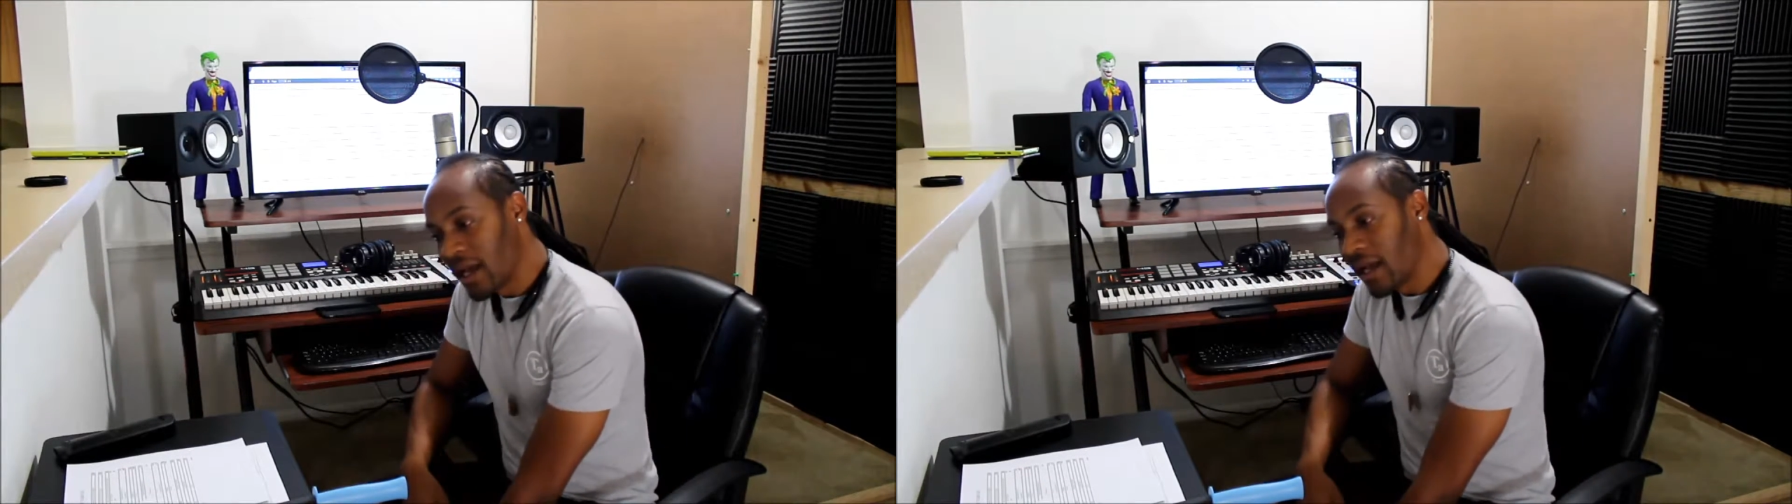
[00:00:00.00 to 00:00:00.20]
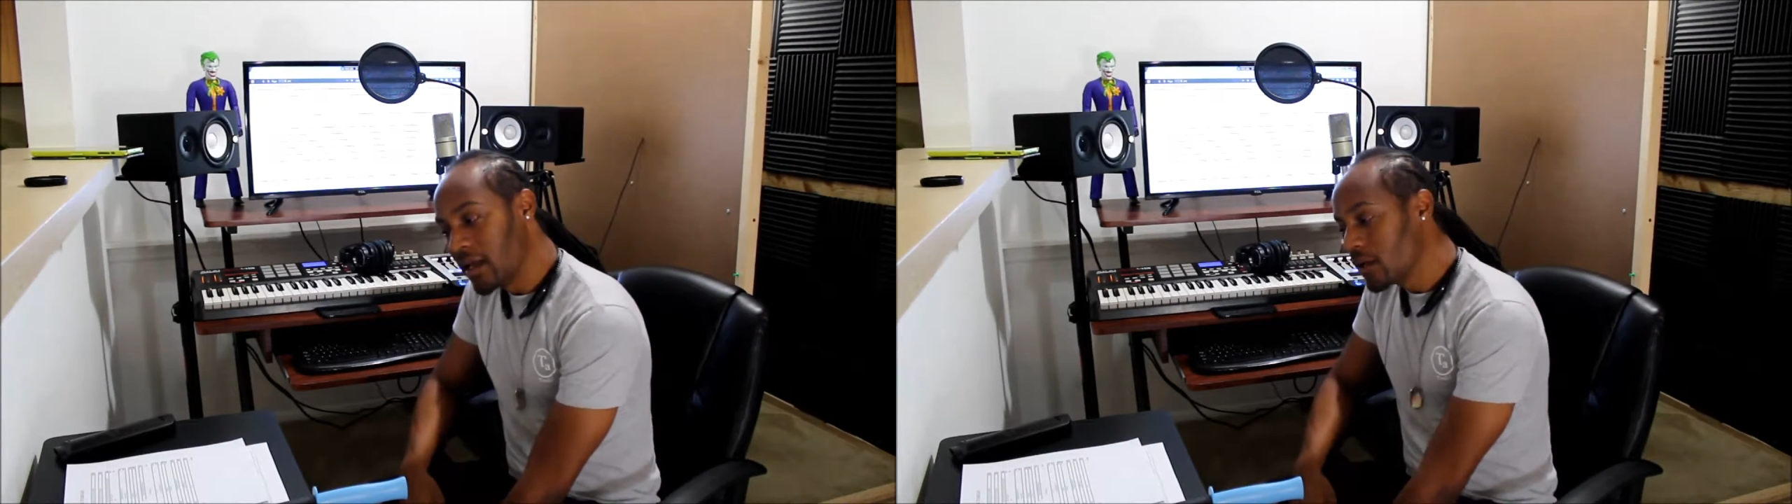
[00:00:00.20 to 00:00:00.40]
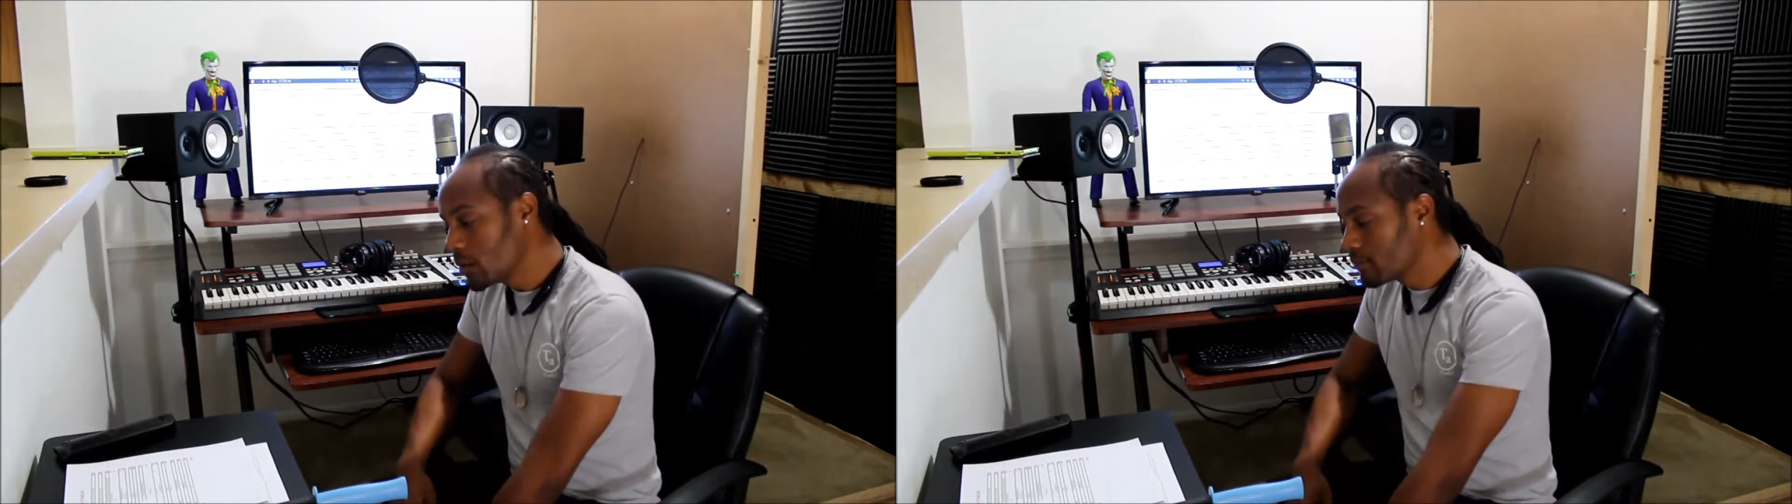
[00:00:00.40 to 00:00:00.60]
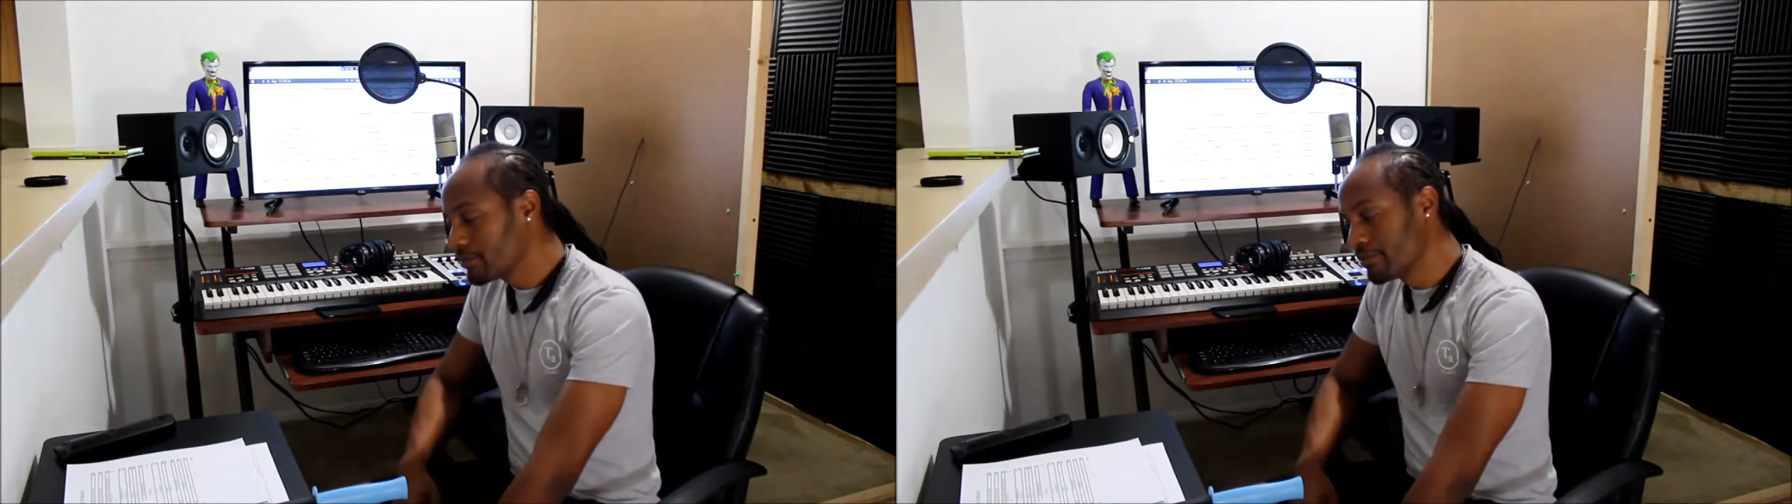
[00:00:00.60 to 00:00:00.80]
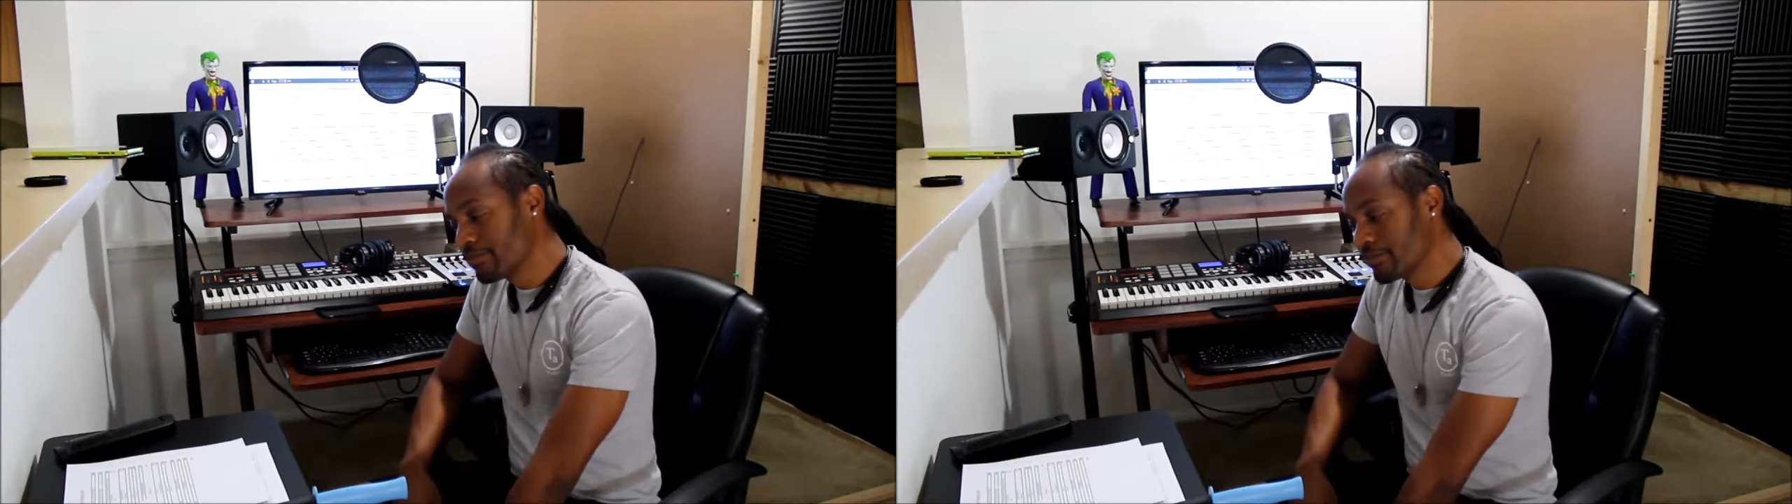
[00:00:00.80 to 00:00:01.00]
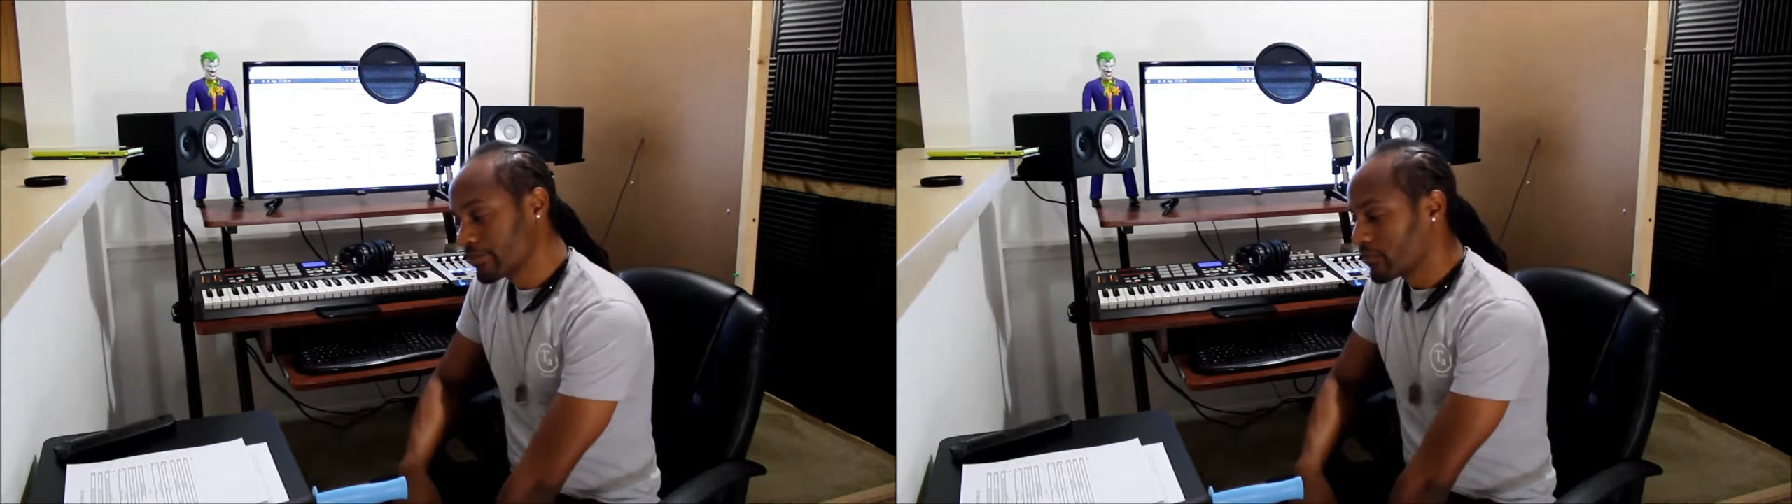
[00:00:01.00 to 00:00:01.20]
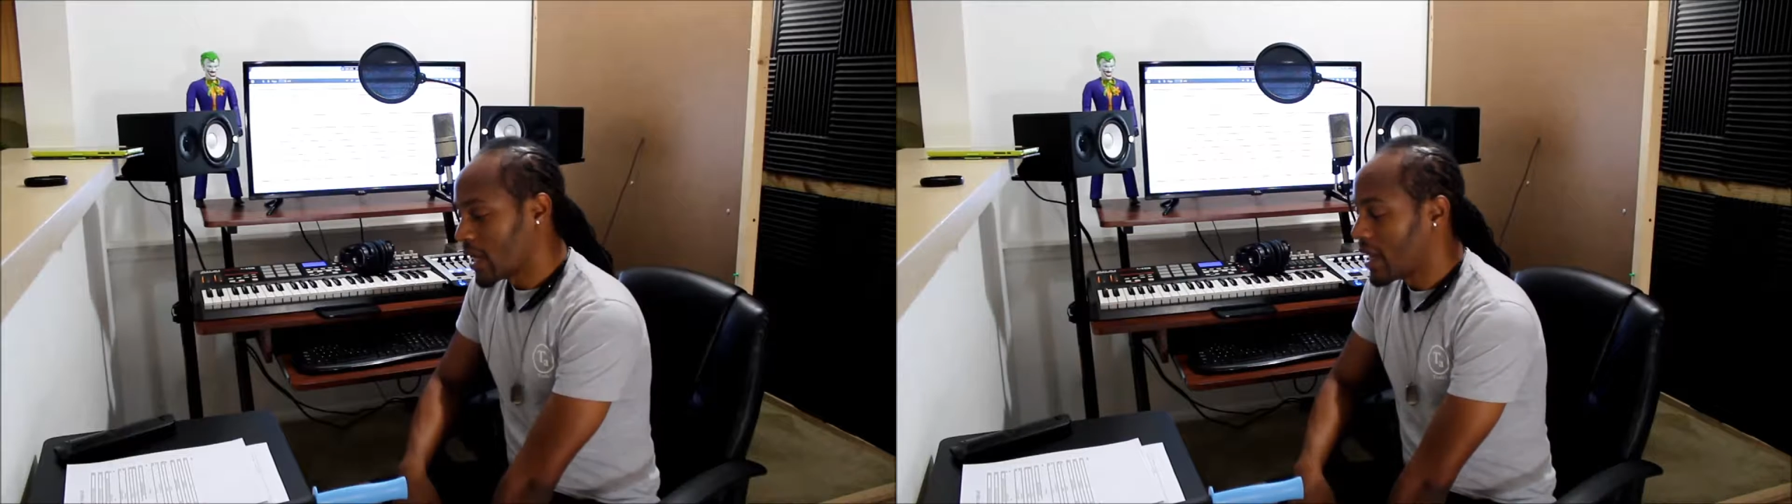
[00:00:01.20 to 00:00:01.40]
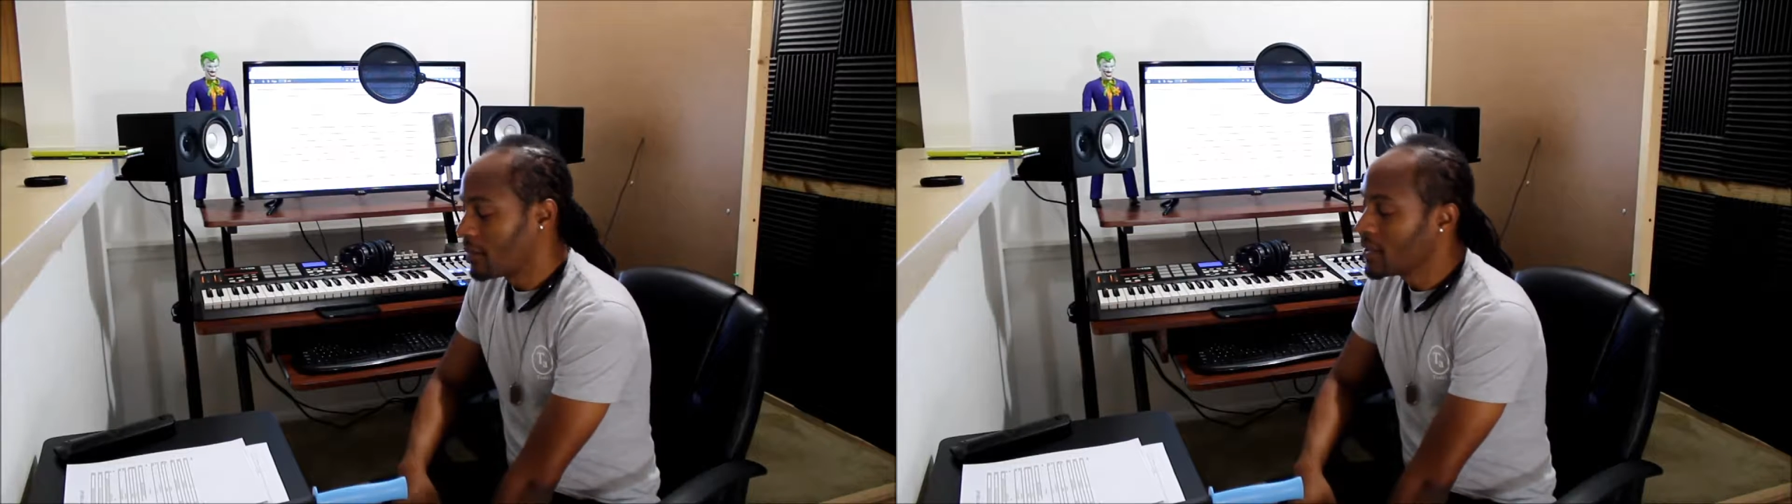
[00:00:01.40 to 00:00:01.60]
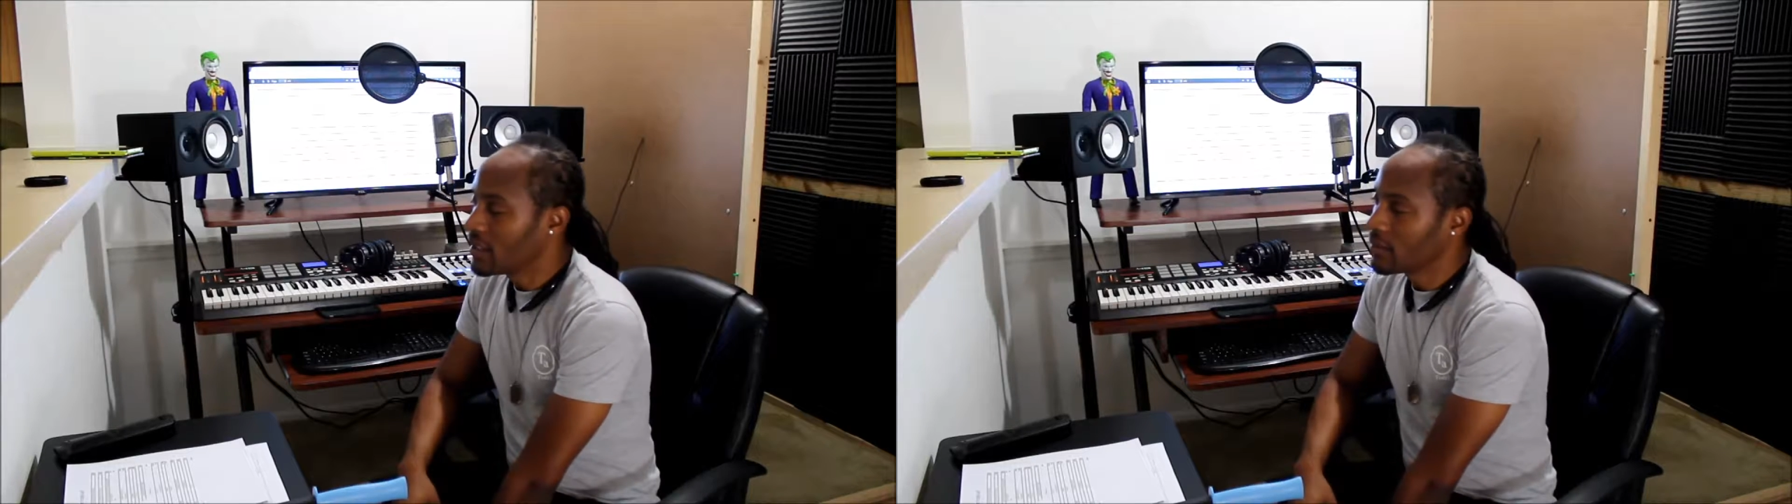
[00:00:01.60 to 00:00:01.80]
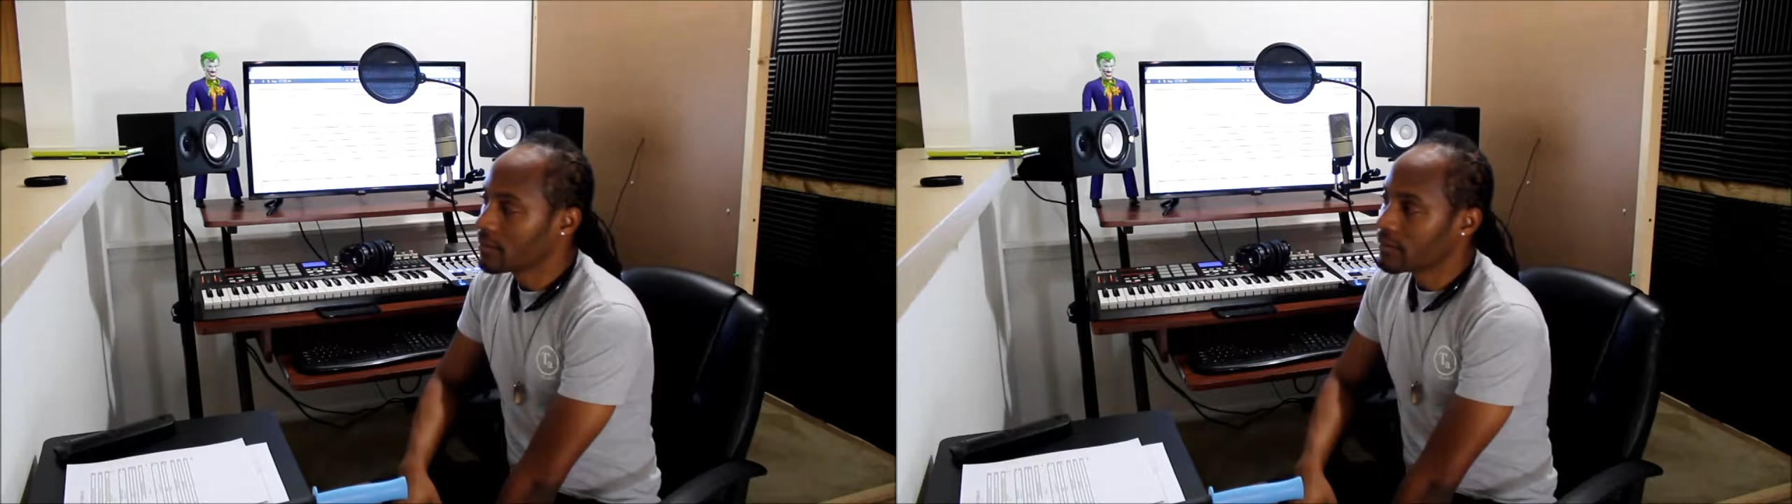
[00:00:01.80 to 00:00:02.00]
And I
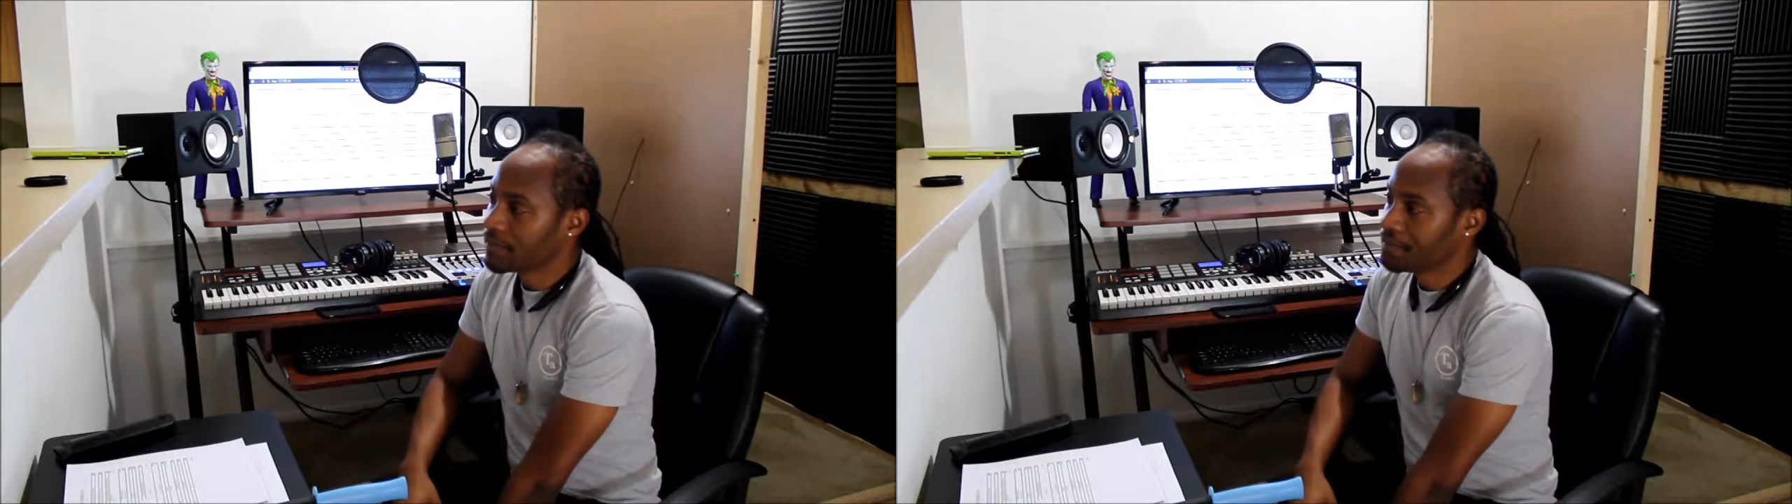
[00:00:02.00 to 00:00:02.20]
mean,